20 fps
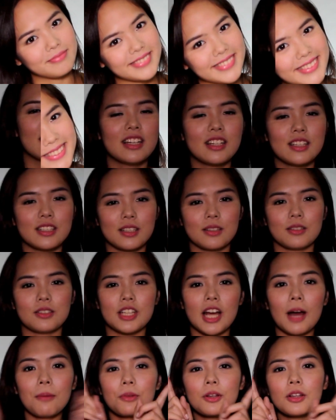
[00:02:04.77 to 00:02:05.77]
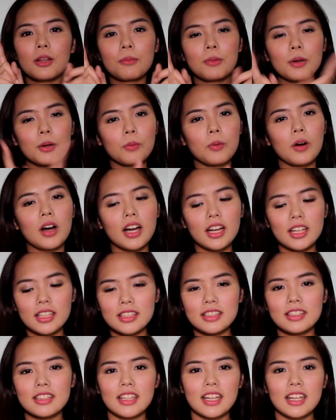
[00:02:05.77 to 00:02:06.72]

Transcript: we go so chapter number one